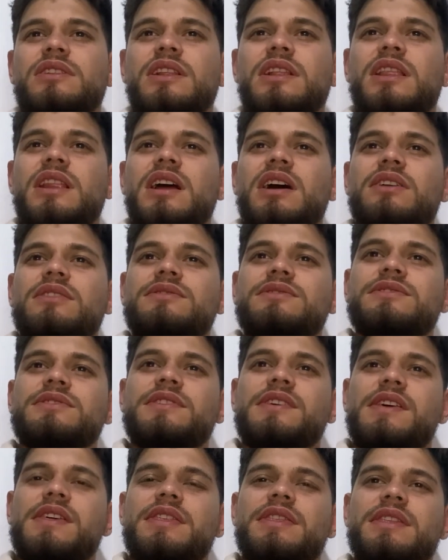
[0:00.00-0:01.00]
law of
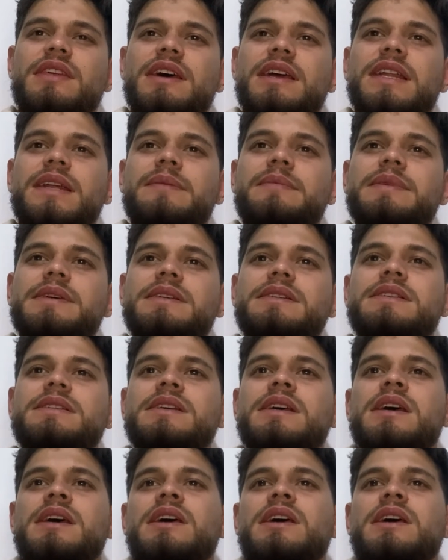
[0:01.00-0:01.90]
dynamics,